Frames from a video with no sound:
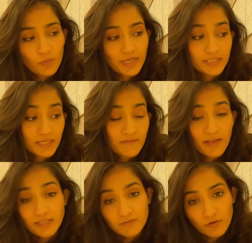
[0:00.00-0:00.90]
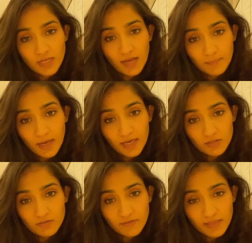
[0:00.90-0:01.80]
event for Kama
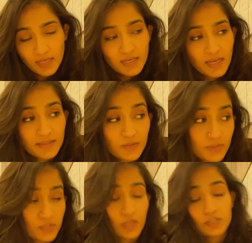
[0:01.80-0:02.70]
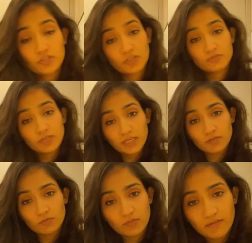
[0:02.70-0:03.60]
Ayurveda, and that was actually a really
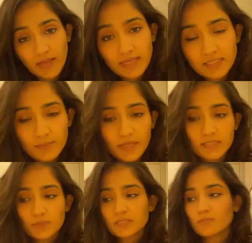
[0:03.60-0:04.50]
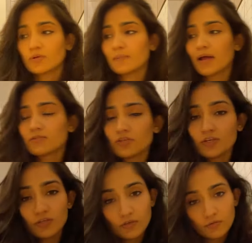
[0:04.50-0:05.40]
cool event because we spoke about
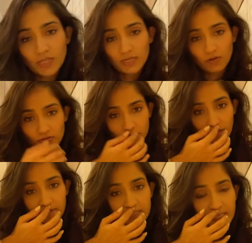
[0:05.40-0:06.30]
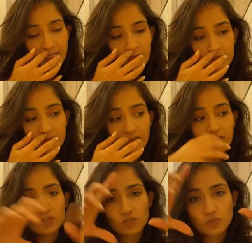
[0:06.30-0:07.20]
youth and longevity, and it was a
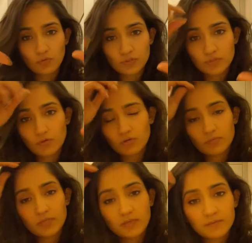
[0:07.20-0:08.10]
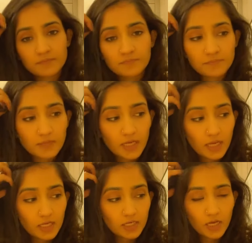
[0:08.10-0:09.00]
very short talk
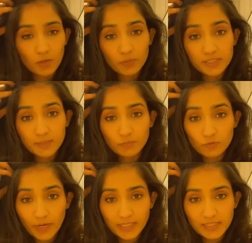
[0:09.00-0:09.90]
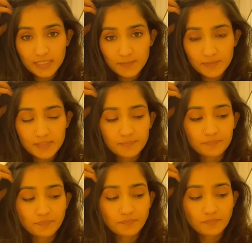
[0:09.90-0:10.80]
with some great tips